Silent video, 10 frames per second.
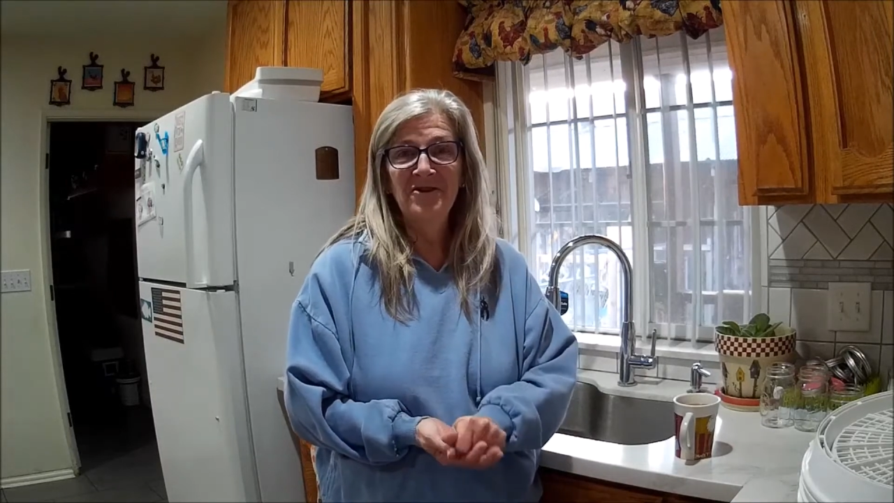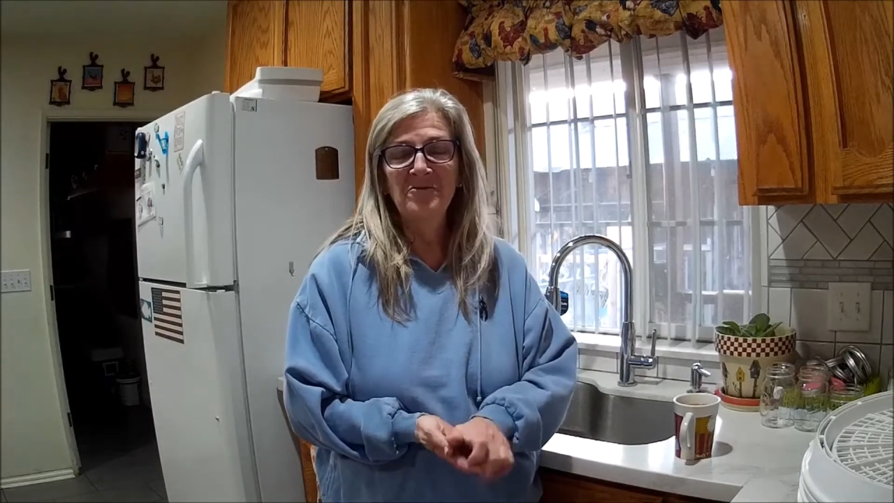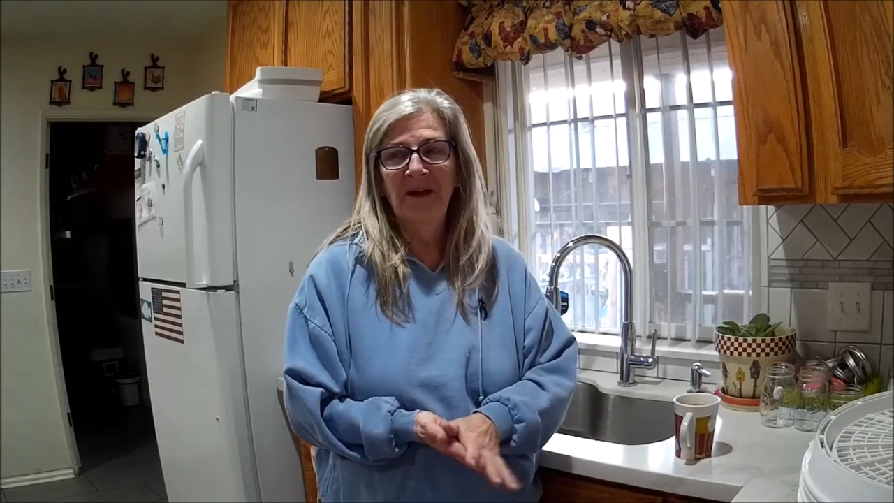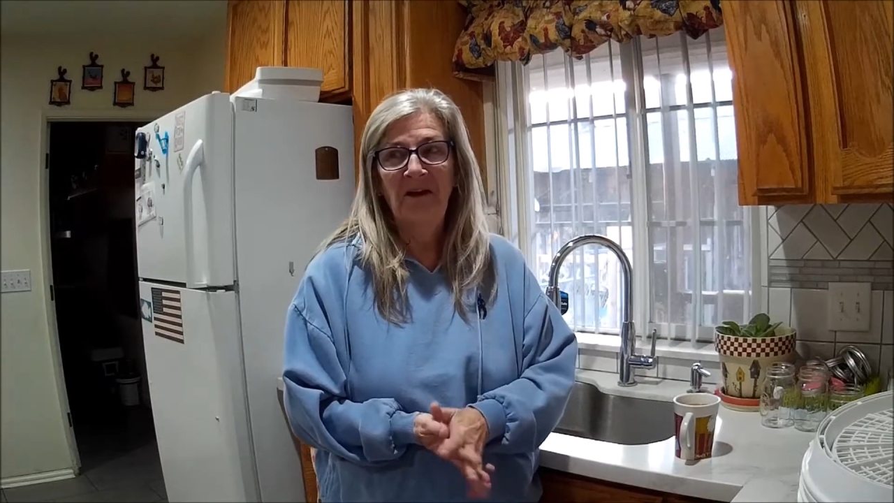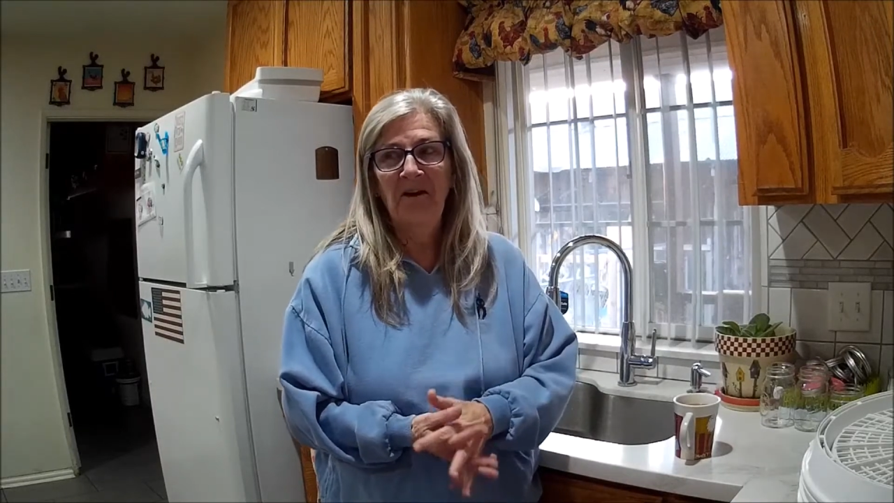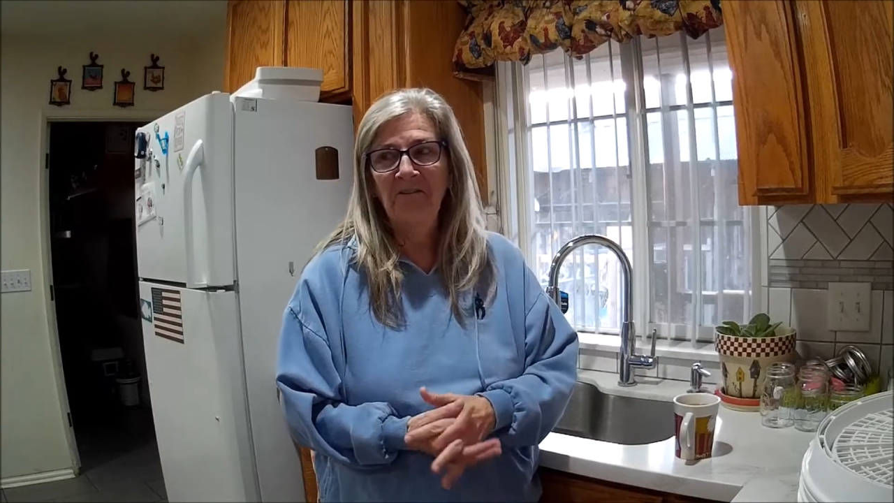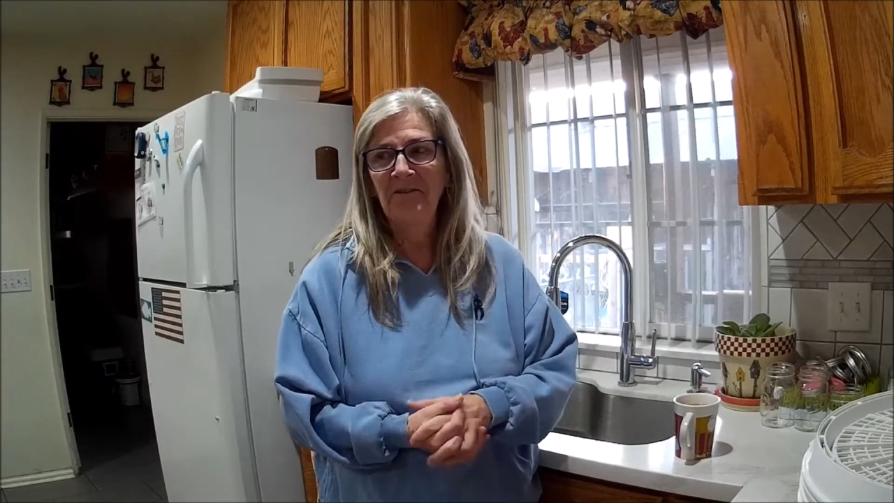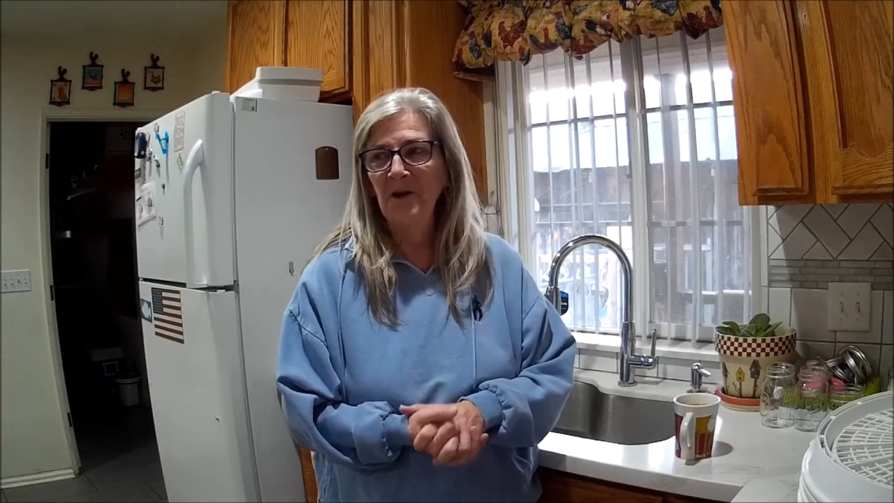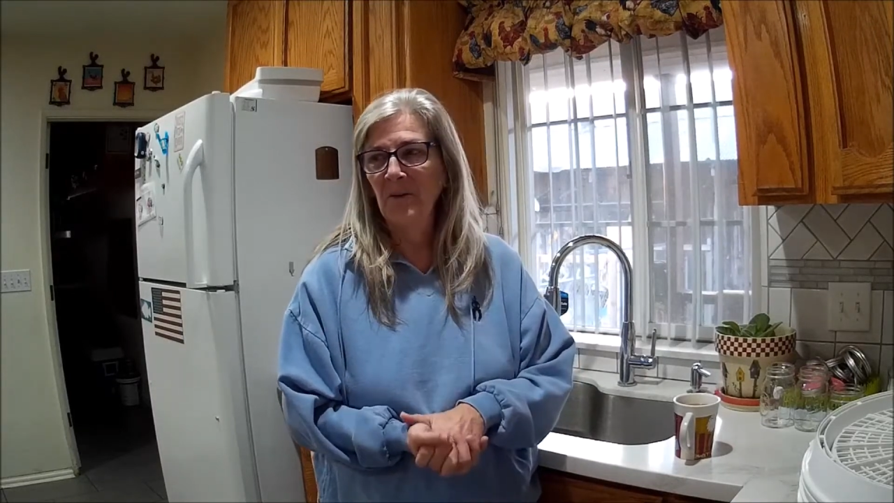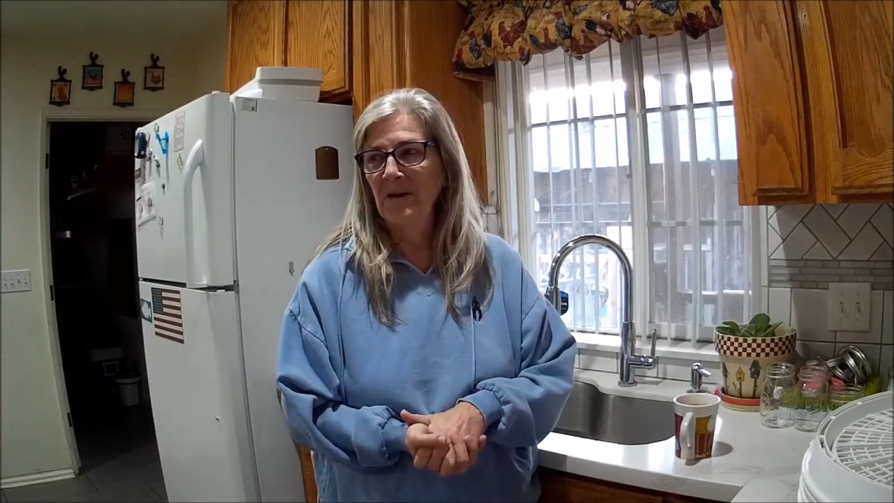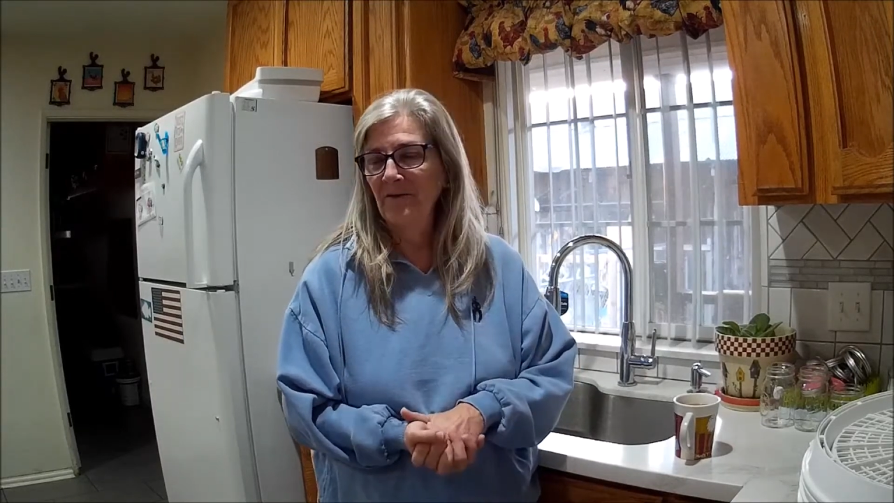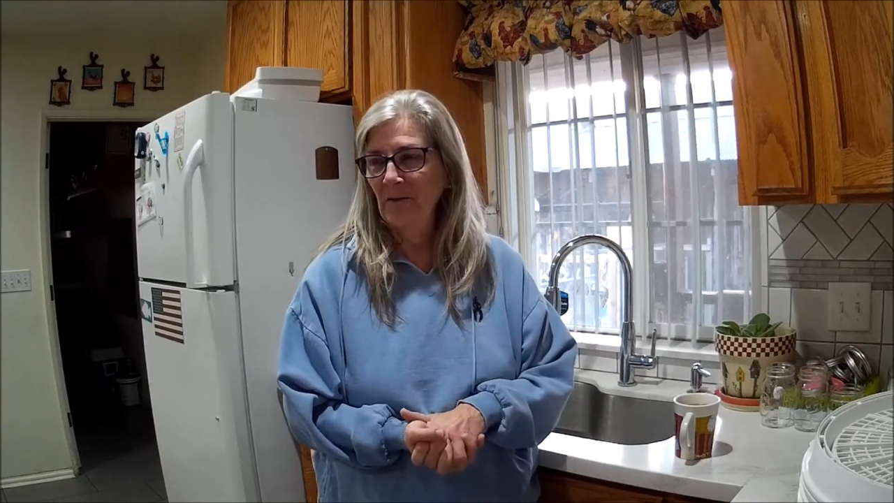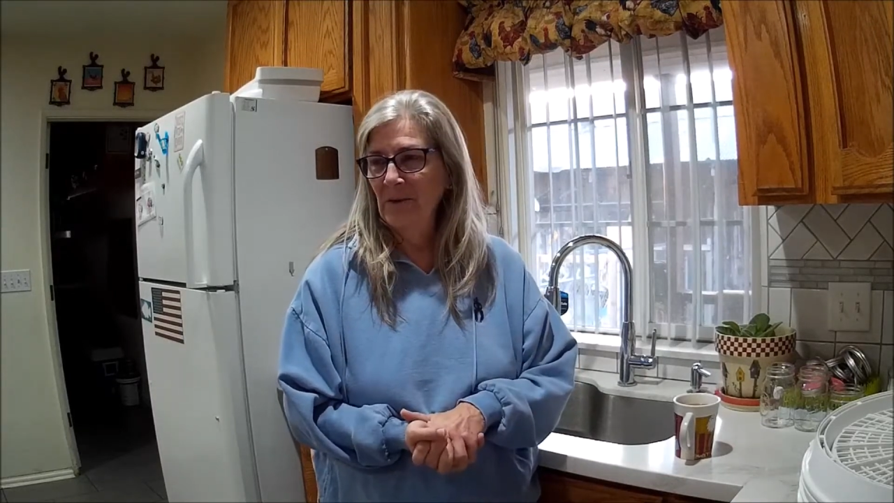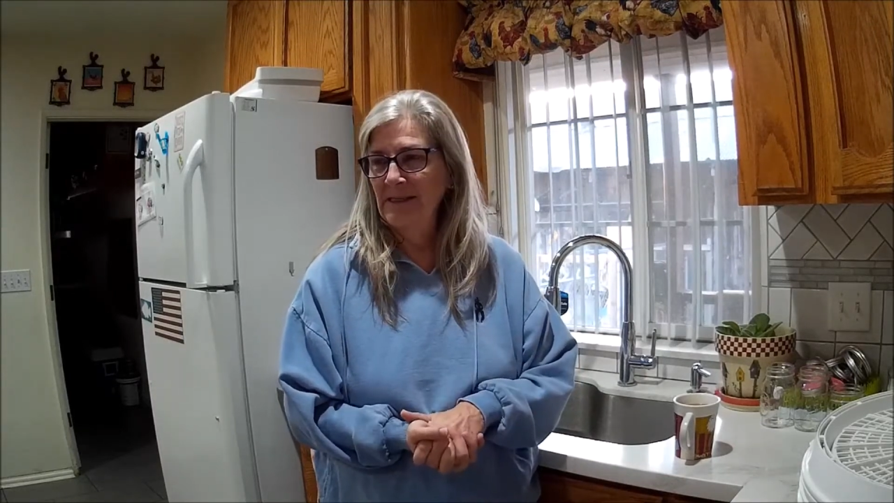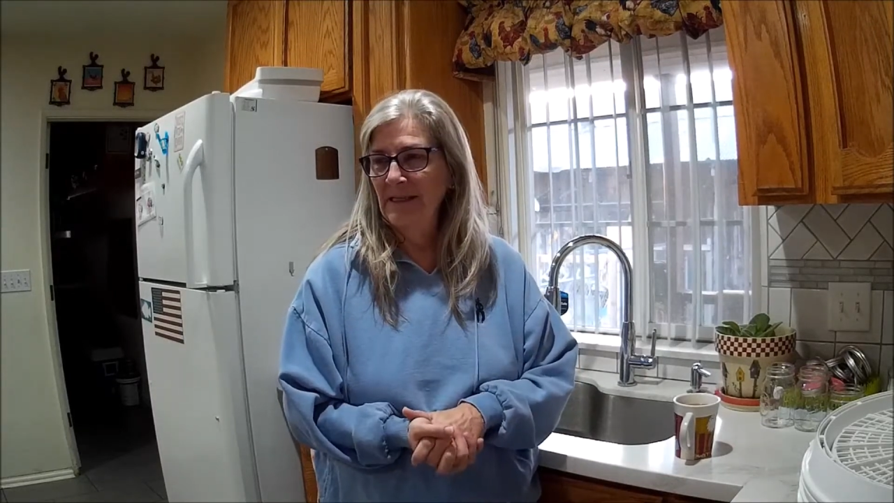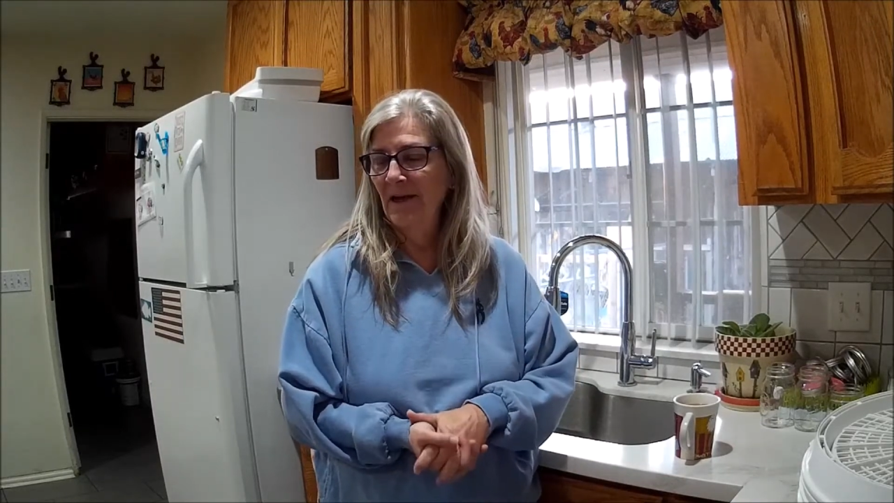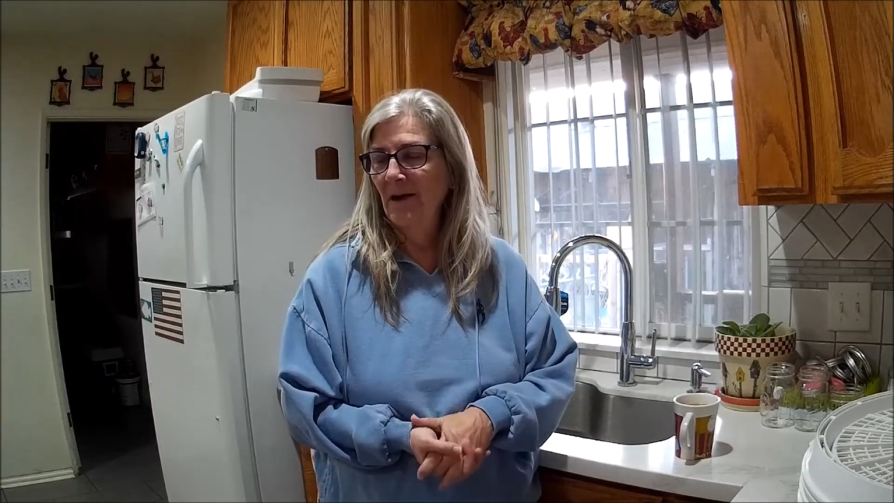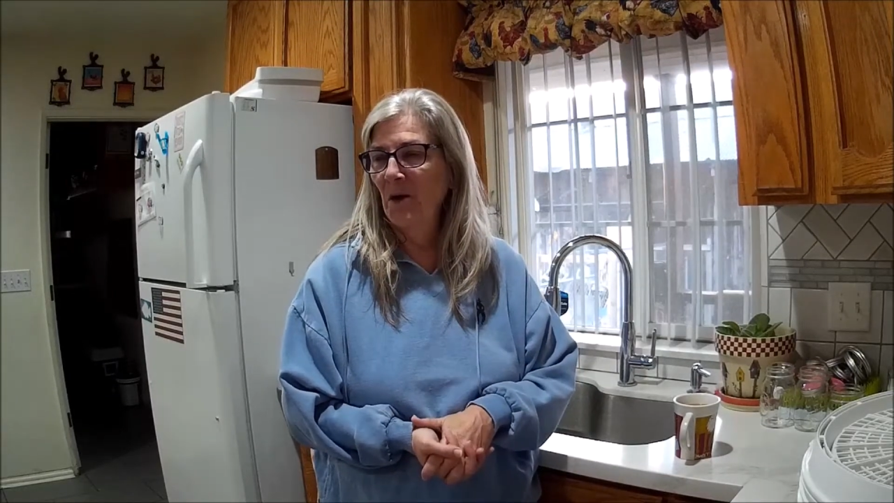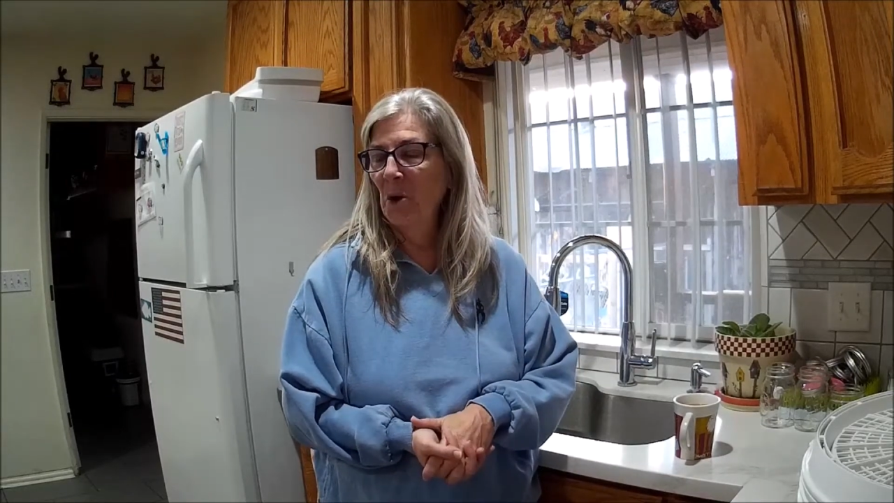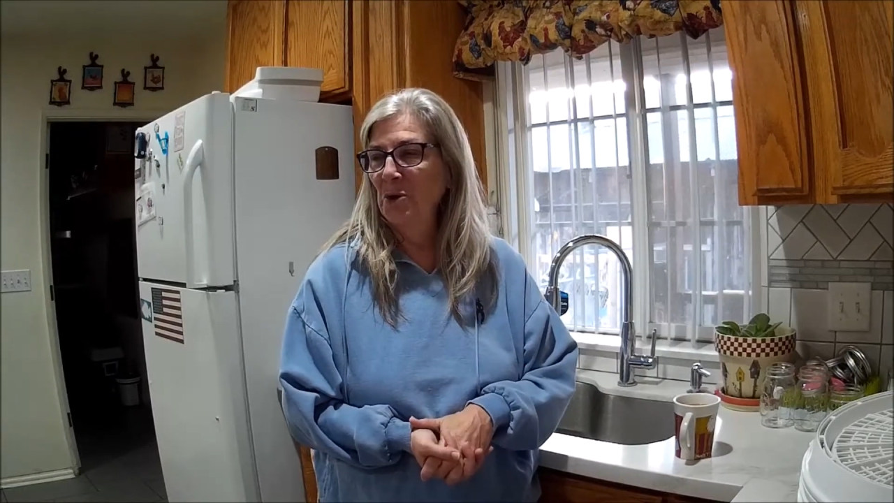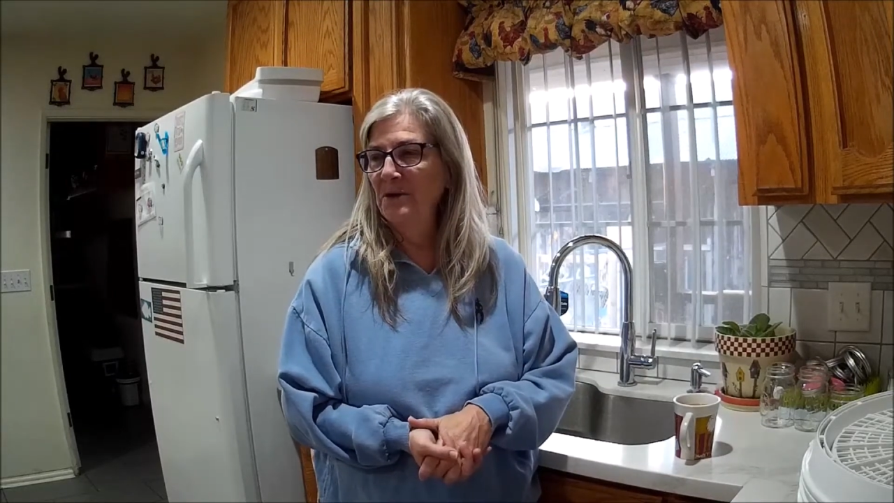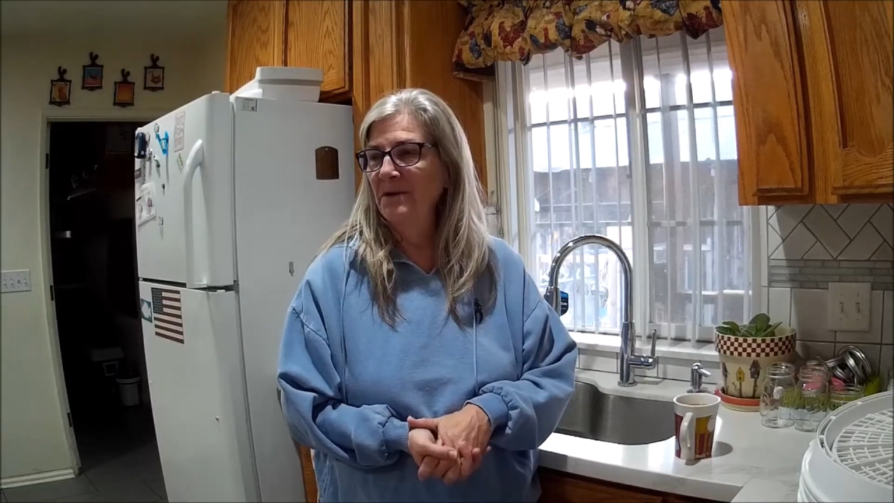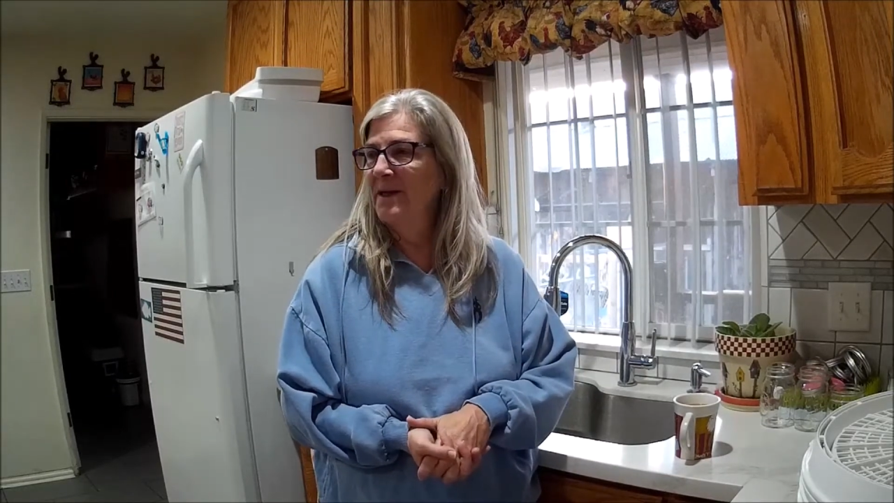my coffee or whatever it was that got cold.